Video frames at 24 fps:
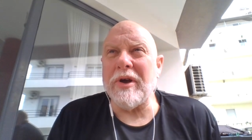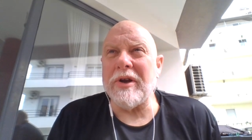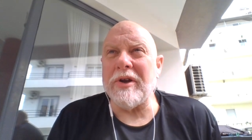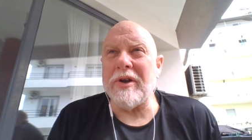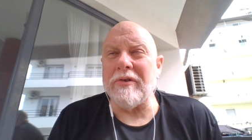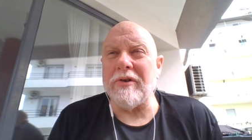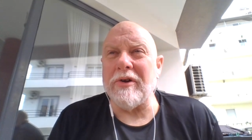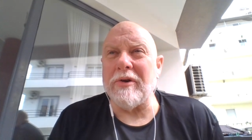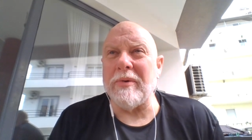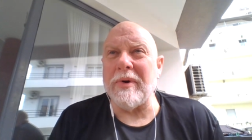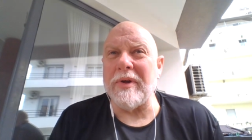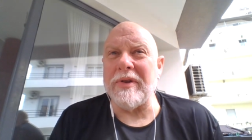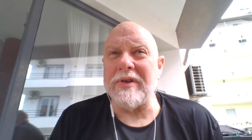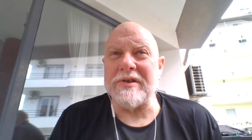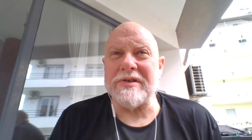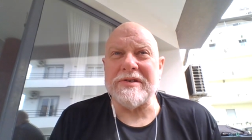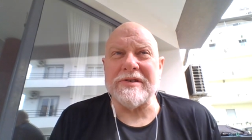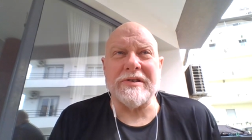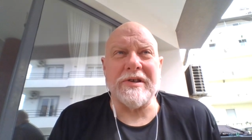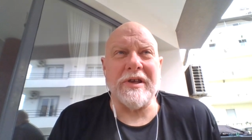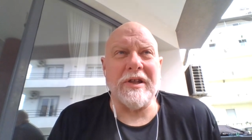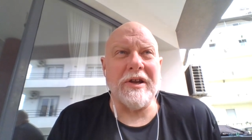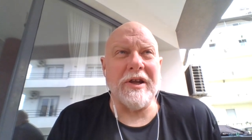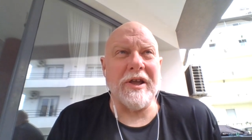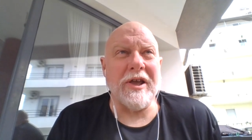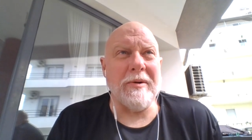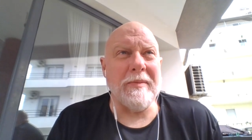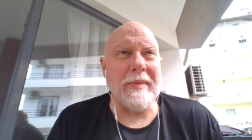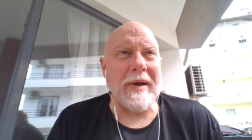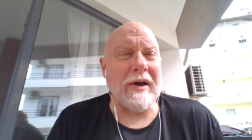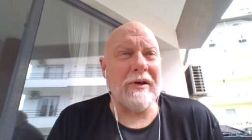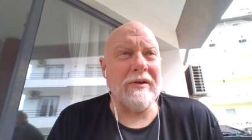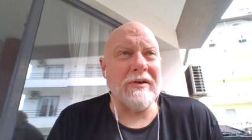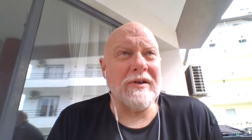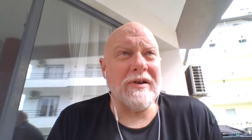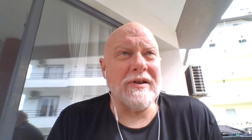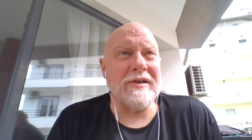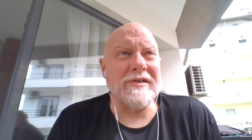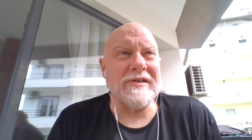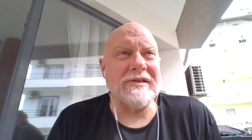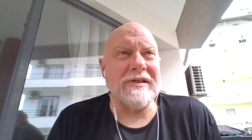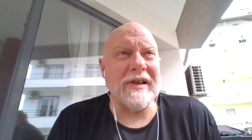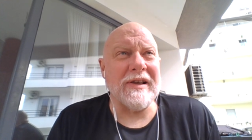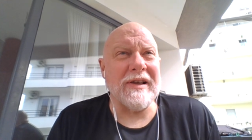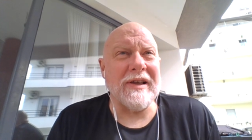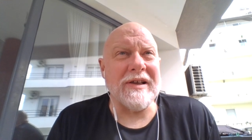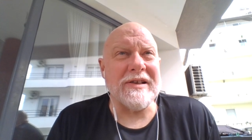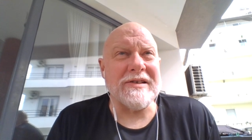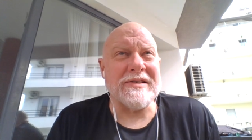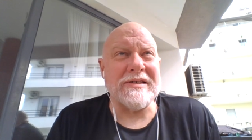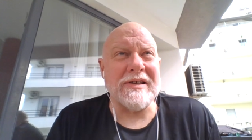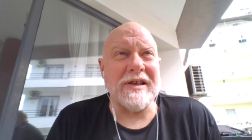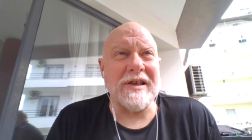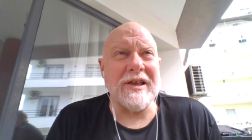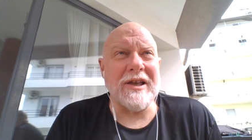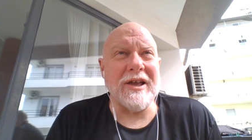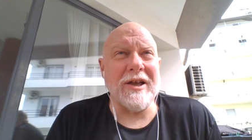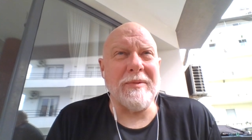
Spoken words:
I don't know when this is going to come out, because like I say,